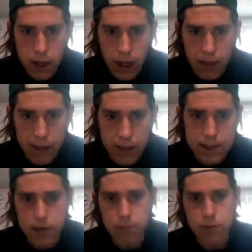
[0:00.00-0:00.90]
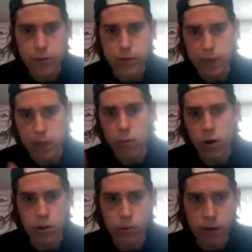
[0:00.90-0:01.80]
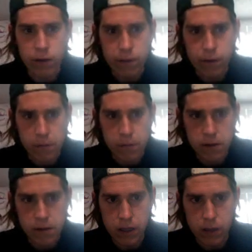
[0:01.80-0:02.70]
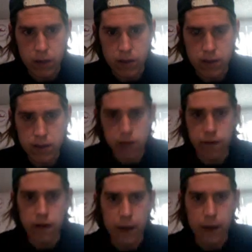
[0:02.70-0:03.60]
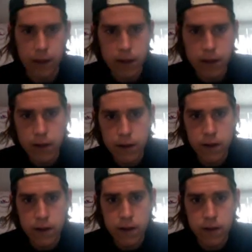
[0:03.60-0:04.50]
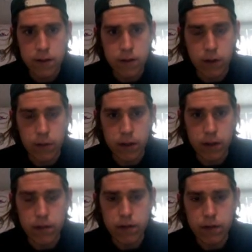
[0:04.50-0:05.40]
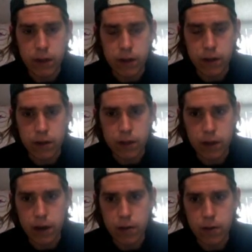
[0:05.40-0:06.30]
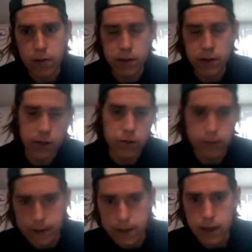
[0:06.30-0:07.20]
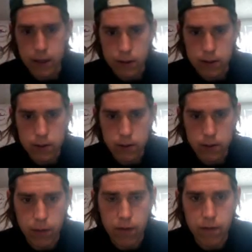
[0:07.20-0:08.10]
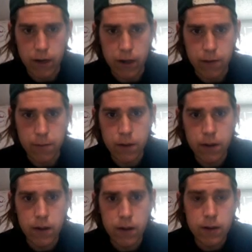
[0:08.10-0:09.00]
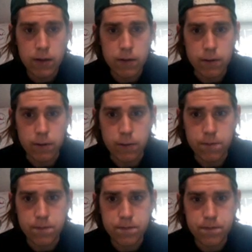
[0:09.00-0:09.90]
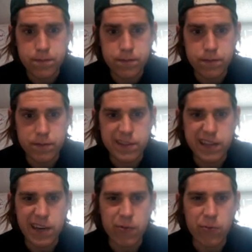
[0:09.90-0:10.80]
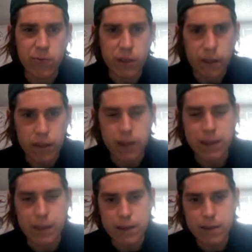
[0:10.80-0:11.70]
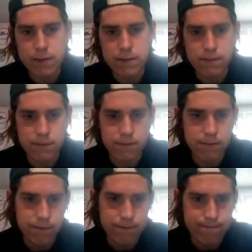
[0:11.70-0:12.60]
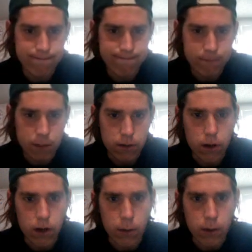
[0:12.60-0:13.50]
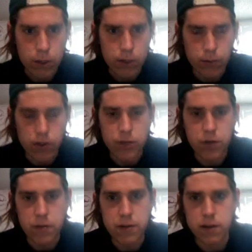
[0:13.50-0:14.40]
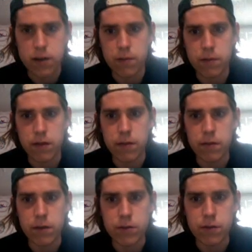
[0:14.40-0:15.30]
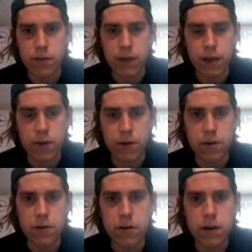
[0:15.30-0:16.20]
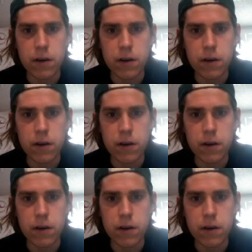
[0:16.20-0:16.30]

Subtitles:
I think it's something you can walk away from, continue fighting. So I mean, even if they get up close, they hit you with a grenade, you can still on fighting. So I don't really think that the long range weapons are gonna play much of a factor here.